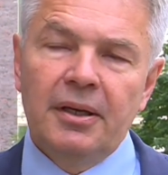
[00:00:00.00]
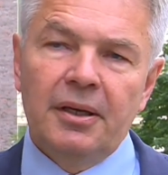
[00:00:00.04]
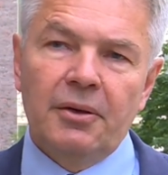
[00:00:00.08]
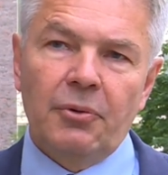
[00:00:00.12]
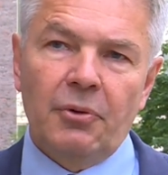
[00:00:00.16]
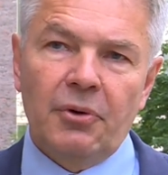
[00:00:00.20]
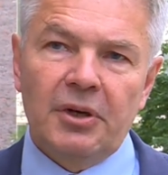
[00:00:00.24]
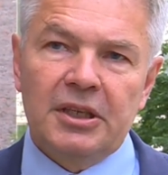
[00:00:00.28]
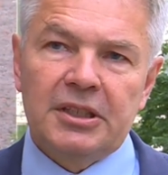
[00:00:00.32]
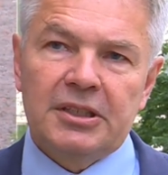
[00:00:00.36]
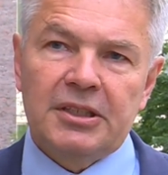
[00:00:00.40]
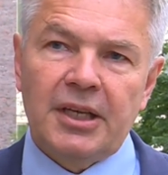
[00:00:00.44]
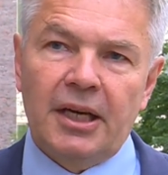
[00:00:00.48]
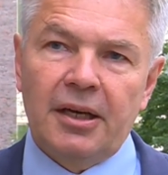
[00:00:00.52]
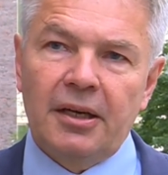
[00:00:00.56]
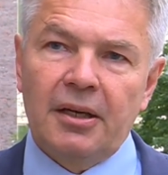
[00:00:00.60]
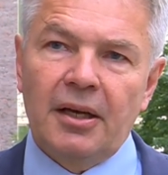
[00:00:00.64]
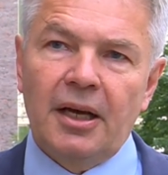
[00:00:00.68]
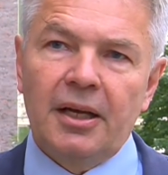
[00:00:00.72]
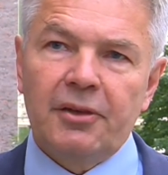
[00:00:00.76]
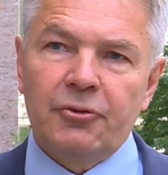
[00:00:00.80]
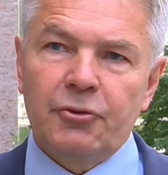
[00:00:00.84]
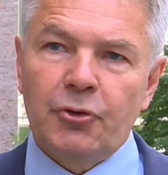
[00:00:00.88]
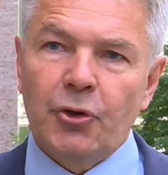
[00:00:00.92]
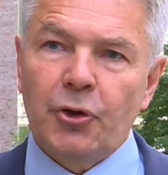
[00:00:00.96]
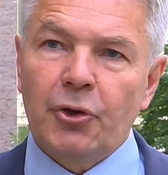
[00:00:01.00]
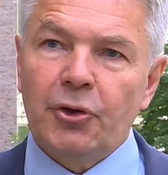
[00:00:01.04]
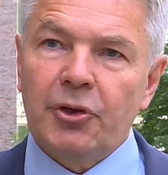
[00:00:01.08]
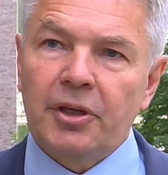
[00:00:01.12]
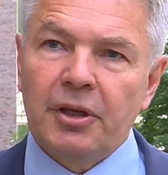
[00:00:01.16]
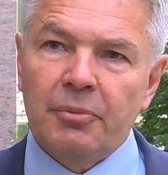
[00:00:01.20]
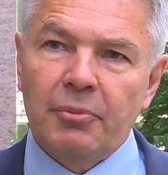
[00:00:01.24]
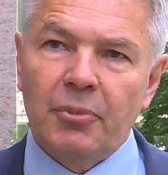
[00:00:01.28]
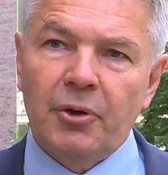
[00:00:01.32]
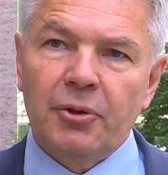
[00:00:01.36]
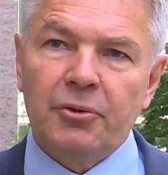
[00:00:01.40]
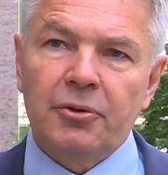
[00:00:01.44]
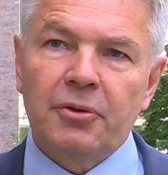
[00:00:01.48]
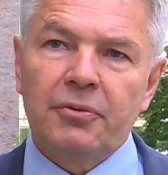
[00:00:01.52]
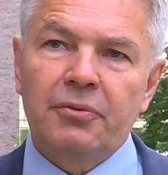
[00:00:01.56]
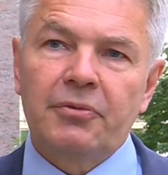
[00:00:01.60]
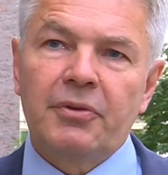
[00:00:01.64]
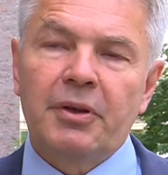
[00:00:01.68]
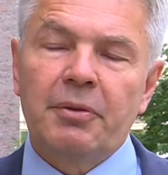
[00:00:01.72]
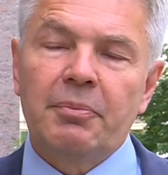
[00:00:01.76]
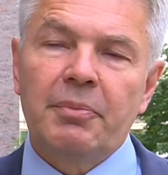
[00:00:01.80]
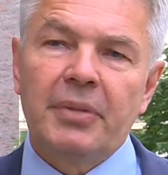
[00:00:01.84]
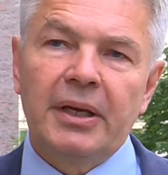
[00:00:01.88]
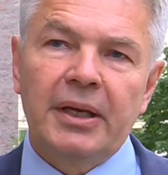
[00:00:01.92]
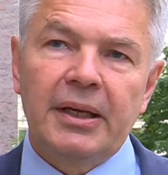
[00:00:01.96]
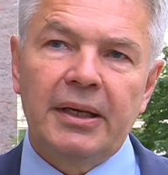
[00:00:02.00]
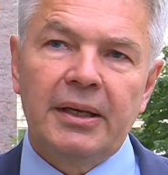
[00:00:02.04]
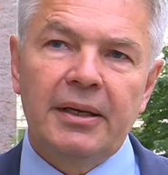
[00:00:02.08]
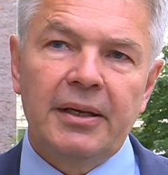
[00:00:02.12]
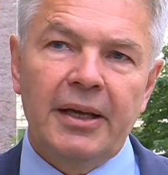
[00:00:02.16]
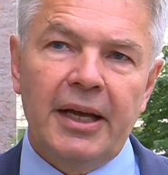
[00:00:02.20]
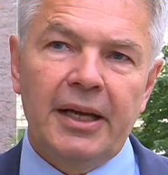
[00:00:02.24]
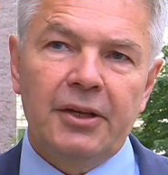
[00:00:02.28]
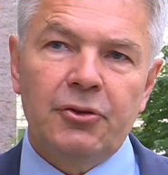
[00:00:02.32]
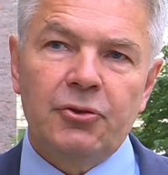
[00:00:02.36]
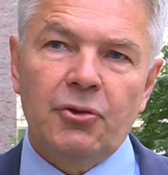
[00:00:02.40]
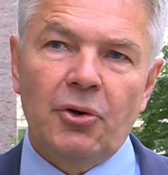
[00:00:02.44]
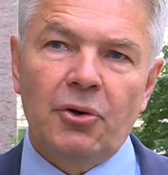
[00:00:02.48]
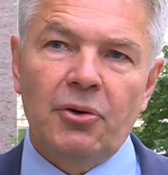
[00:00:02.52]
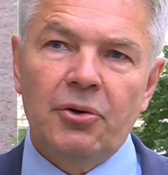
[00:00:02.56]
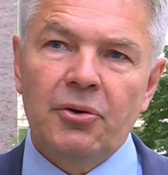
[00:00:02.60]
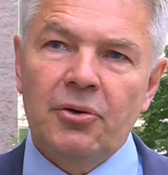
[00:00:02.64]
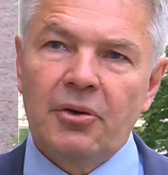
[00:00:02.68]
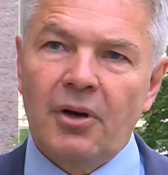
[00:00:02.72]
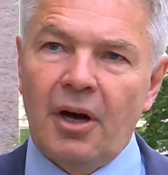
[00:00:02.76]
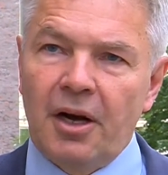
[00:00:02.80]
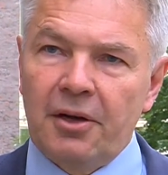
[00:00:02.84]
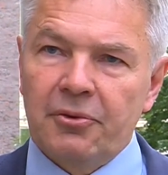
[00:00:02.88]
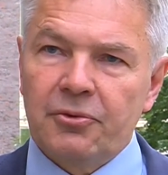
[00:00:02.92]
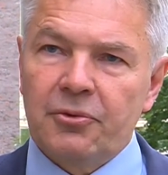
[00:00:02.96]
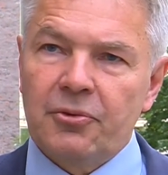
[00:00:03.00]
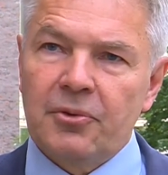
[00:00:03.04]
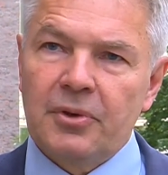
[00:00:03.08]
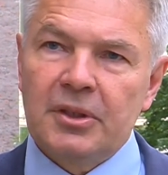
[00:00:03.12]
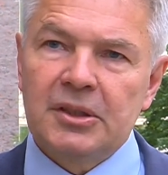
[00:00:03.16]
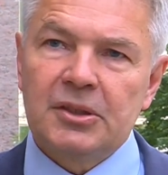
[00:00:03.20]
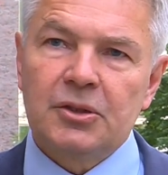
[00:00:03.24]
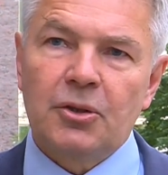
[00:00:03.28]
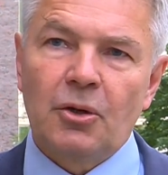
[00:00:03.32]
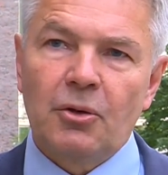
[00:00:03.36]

Greece and Turkey, both of them being NATO countries.